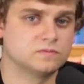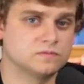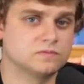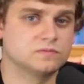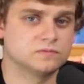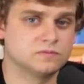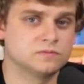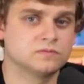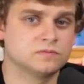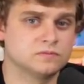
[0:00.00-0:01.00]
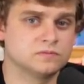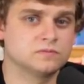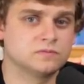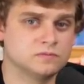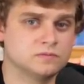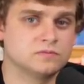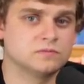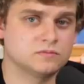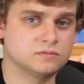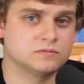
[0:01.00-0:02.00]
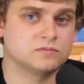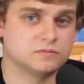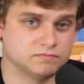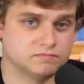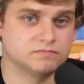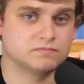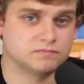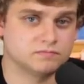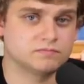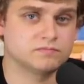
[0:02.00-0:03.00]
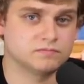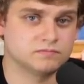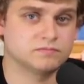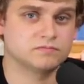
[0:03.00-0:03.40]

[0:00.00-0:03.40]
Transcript: [no speech]